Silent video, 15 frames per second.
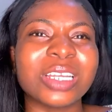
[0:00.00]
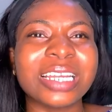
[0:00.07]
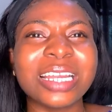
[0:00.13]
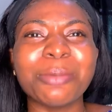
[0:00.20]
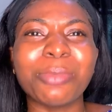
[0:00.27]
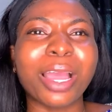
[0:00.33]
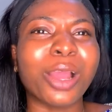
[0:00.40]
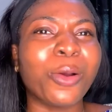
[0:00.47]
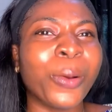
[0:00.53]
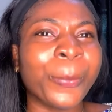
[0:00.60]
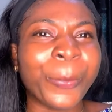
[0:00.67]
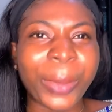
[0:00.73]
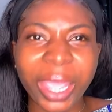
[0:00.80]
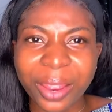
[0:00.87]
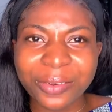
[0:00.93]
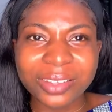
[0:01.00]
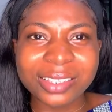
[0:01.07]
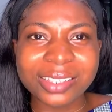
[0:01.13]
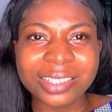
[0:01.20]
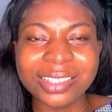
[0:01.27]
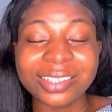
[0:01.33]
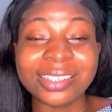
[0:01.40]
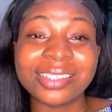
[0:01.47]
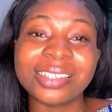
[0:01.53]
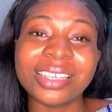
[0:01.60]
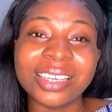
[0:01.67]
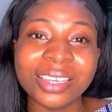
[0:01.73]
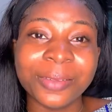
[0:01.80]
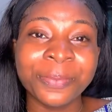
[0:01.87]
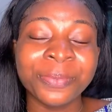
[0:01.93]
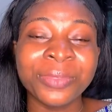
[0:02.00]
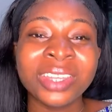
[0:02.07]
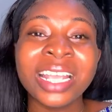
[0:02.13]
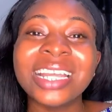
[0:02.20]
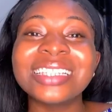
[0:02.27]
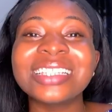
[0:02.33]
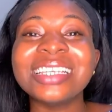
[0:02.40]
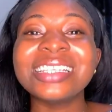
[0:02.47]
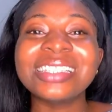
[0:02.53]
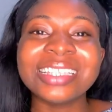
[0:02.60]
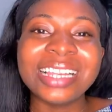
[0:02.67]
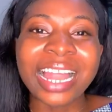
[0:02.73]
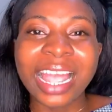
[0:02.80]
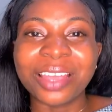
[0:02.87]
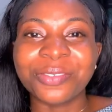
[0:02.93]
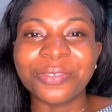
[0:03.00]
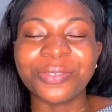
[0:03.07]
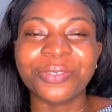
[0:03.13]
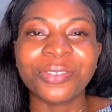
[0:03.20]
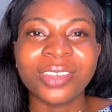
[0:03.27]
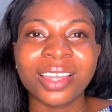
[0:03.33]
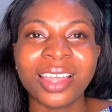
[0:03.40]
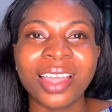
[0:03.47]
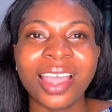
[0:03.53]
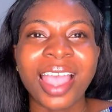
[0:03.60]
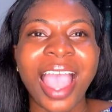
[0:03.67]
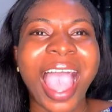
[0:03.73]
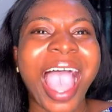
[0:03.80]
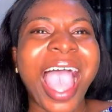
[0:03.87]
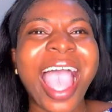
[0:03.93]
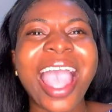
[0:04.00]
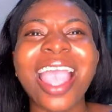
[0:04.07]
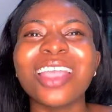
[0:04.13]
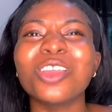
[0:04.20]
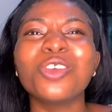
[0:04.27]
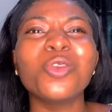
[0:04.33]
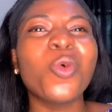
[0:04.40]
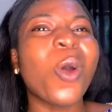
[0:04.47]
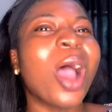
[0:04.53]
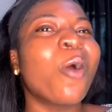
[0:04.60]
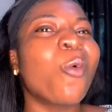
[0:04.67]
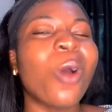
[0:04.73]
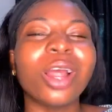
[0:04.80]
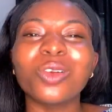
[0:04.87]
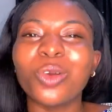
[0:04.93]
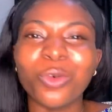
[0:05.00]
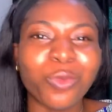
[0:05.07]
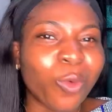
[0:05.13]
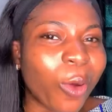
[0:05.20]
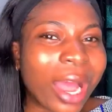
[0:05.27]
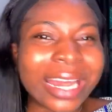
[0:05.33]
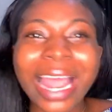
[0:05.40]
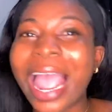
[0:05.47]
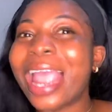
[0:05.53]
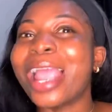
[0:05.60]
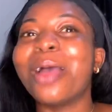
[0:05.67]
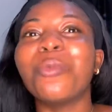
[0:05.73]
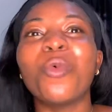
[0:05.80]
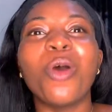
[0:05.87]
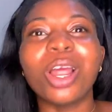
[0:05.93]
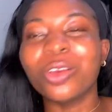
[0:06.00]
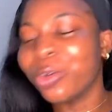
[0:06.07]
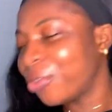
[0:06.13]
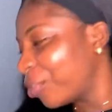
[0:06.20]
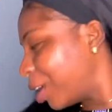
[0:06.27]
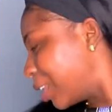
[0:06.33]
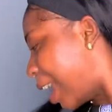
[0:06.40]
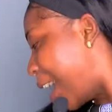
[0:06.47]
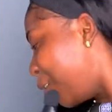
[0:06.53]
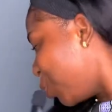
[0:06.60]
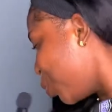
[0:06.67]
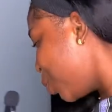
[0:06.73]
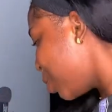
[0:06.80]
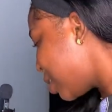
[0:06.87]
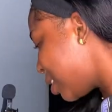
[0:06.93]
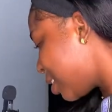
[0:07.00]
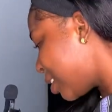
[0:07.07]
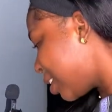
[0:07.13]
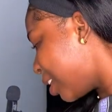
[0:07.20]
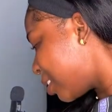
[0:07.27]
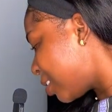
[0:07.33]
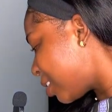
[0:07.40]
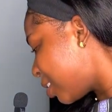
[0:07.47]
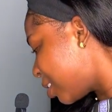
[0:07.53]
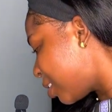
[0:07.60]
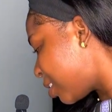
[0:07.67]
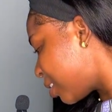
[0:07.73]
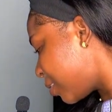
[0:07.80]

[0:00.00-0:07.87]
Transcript: talking about comparison. See, this life, you are one of one. I am one of one. I even wrote it here. See,